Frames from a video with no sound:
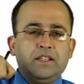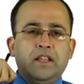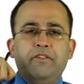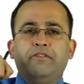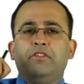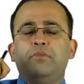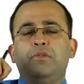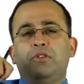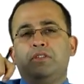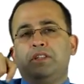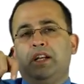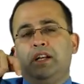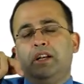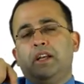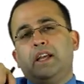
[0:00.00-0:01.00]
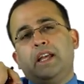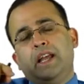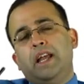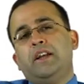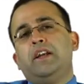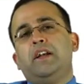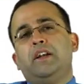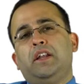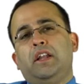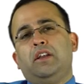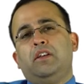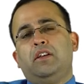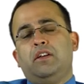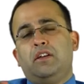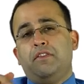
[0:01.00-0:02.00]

came from outside, 8 and 10.